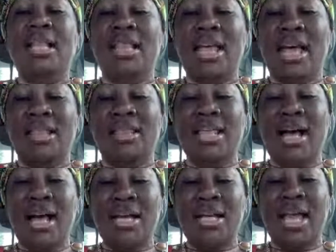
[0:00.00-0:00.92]
that
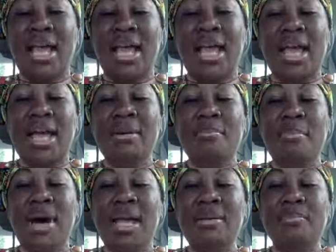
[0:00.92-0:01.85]
thine
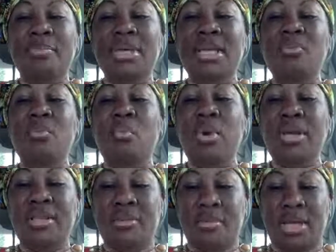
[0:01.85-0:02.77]
hand might be with